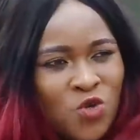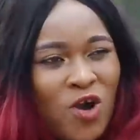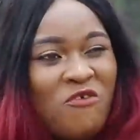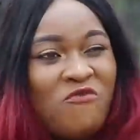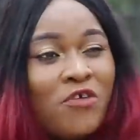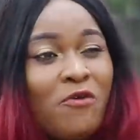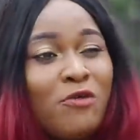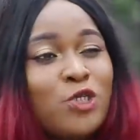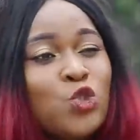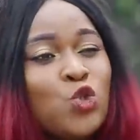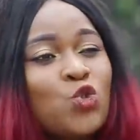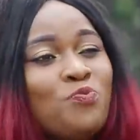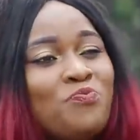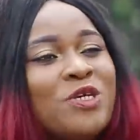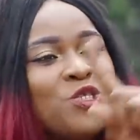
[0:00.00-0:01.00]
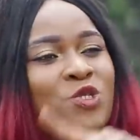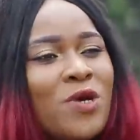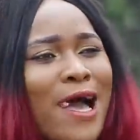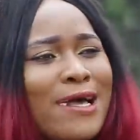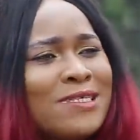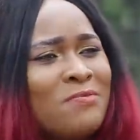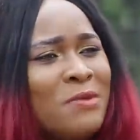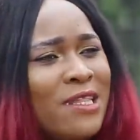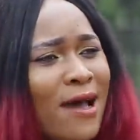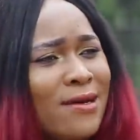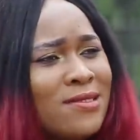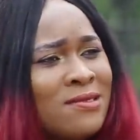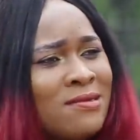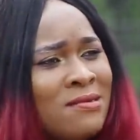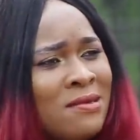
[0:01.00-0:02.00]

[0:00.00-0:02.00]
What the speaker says: You are very stupid to ask me that.